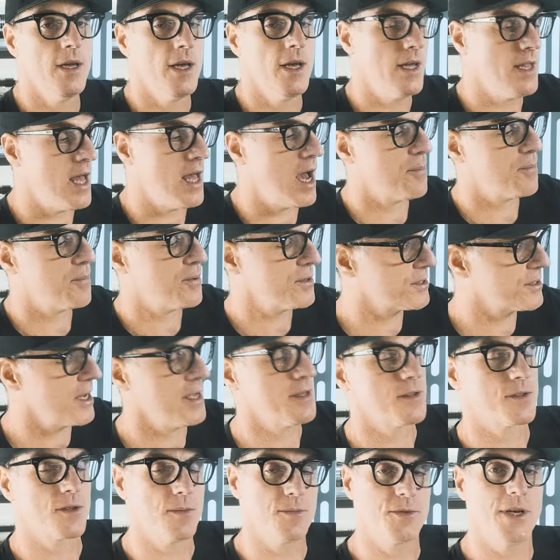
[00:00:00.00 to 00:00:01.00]
And that
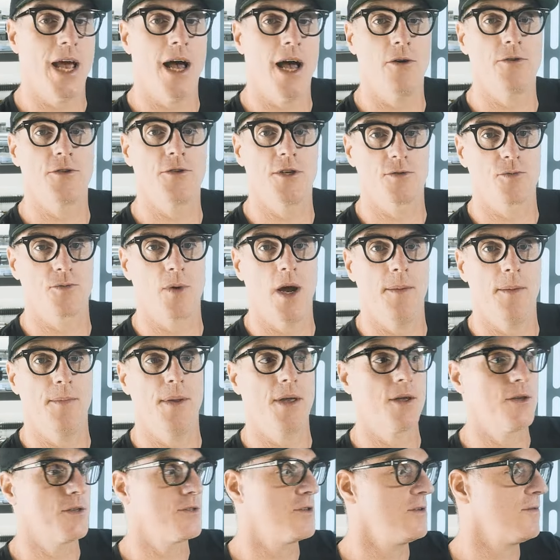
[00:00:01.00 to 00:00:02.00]
presents some challenges, right?
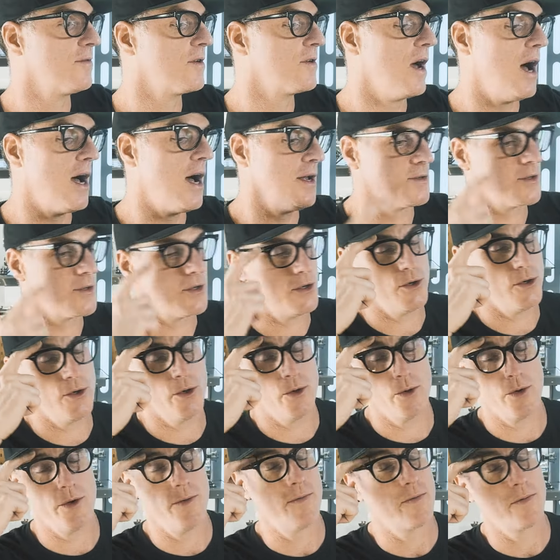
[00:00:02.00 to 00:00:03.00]
Because you've got to,
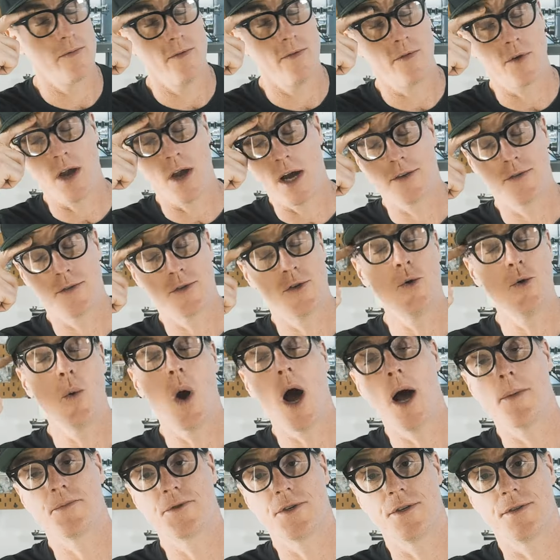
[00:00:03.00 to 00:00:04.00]
you've, you've got two
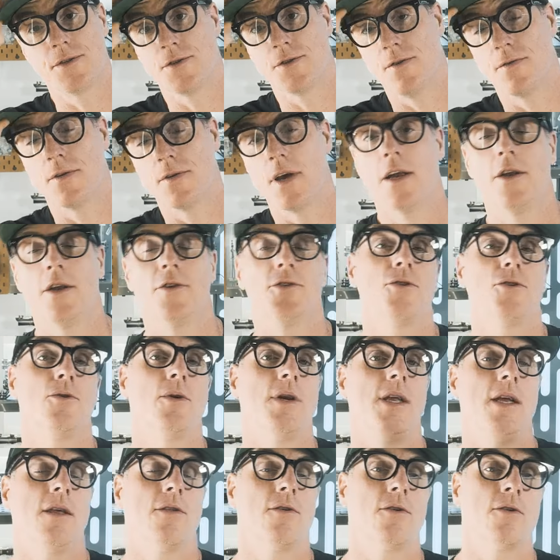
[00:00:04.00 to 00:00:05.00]
options. You've got to do
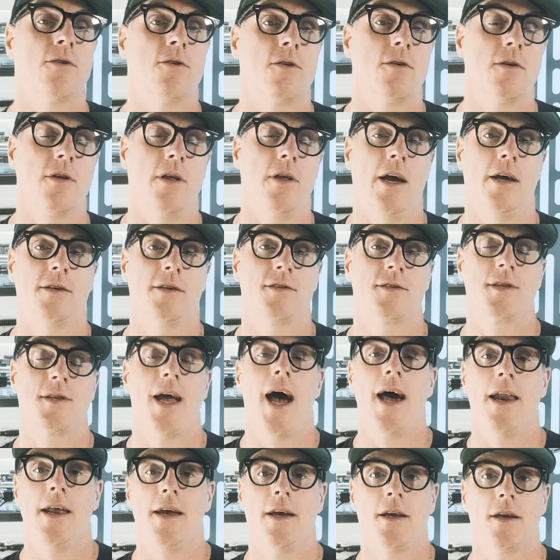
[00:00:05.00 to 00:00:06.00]
an either uh,
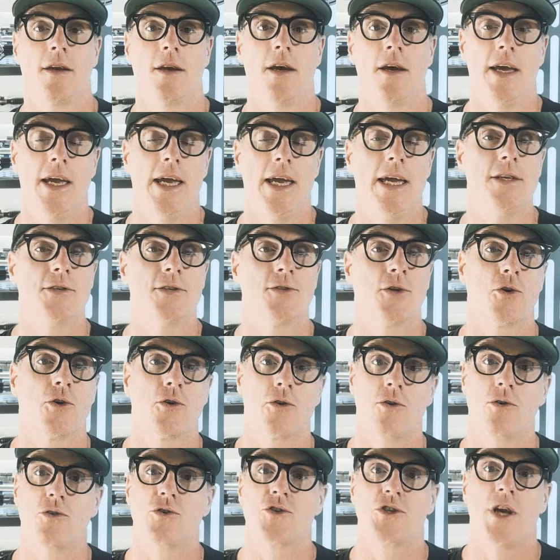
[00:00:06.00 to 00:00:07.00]
static
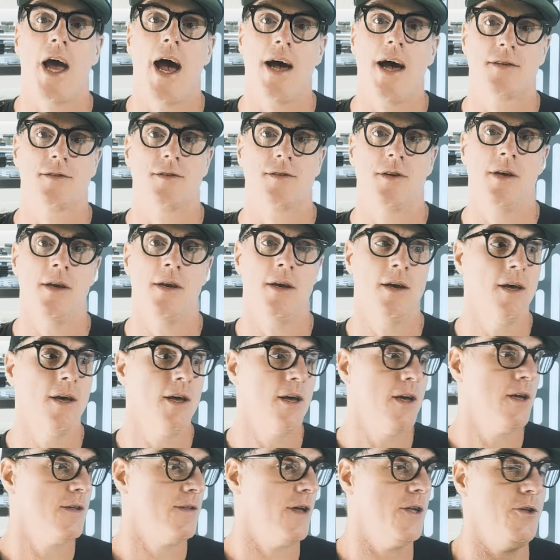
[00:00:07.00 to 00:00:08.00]
internal chassis
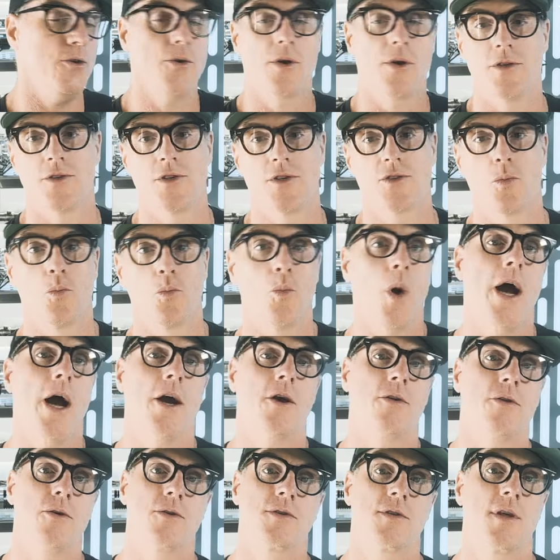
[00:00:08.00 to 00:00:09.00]
that you can just
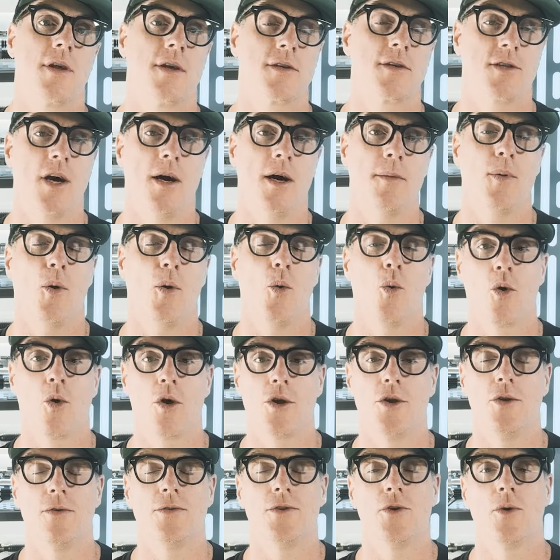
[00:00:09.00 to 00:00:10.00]
wire those things up, or
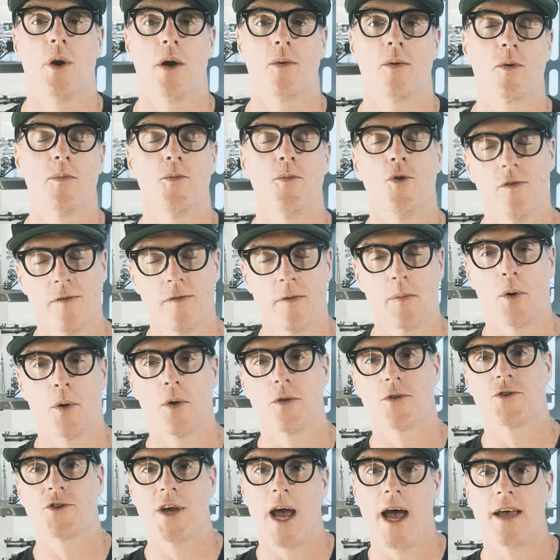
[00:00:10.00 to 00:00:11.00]
you do a
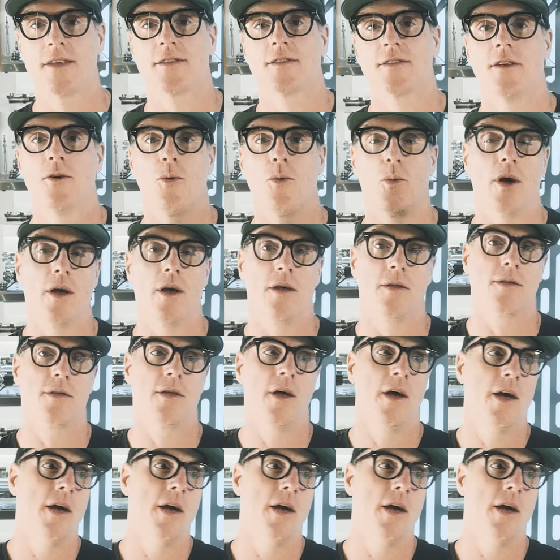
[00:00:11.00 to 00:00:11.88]
removable chassis with